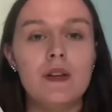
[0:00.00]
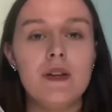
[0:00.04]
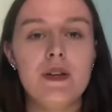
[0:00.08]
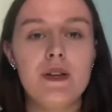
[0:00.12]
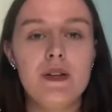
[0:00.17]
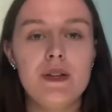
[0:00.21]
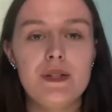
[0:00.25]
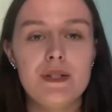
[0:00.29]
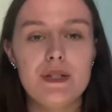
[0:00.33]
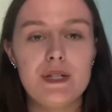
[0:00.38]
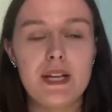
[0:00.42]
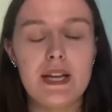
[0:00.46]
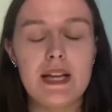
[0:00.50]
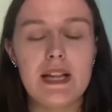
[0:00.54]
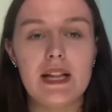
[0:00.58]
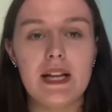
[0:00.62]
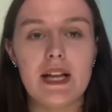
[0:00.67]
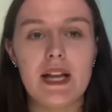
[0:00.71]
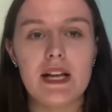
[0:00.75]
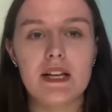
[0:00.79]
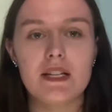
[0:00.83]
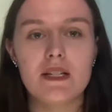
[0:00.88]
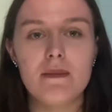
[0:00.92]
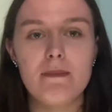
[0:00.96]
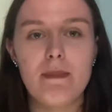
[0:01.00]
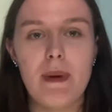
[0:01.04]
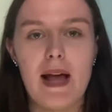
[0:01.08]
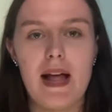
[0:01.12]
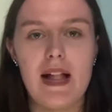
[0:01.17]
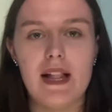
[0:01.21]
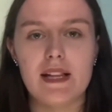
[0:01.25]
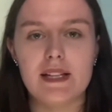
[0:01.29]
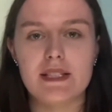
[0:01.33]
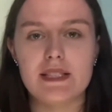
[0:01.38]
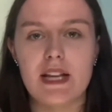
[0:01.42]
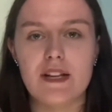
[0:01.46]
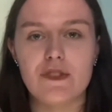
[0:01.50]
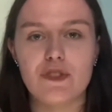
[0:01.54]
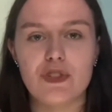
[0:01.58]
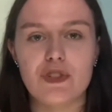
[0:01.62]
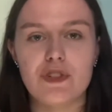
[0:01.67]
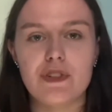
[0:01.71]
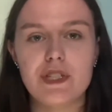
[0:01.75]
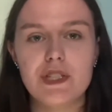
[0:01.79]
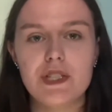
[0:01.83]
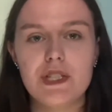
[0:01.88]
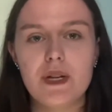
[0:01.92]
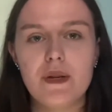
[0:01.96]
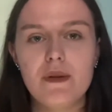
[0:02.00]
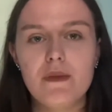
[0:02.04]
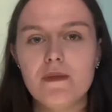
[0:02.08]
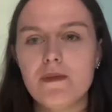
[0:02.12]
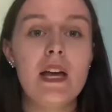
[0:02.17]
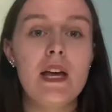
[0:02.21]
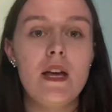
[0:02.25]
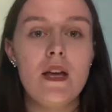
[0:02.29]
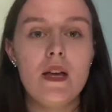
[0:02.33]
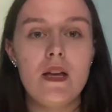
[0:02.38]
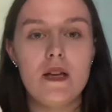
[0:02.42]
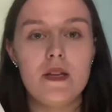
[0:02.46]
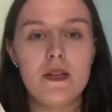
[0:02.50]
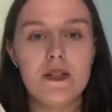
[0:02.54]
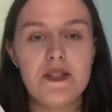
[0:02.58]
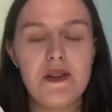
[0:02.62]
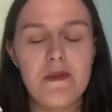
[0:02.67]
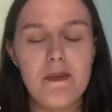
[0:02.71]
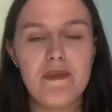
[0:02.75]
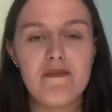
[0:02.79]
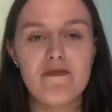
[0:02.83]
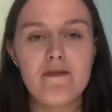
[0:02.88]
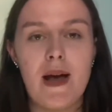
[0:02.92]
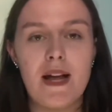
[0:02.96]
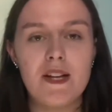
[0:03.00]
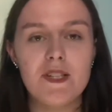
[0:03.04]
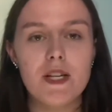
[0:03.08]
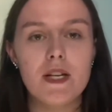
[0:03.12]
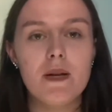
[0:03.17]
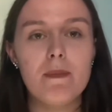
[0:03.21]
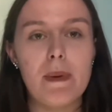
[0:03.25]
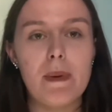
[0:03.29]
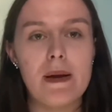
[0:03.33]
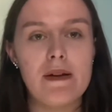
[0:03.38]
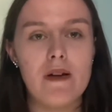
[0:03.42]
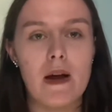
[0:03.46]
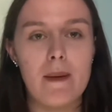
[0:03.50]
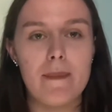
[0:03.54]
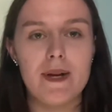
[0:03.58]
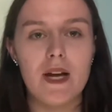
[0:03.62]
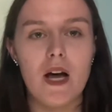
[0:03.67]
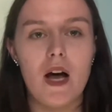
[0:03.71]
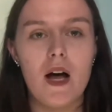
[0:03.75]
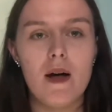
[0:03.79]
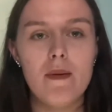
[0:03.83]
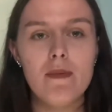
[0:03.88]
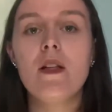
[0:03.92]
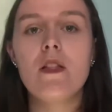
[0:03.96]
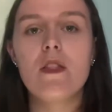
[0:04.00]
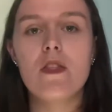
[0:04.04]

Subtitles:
To Kill a Kingdom by Alexandra Christou. Ship of Magic by Robin Hobb. The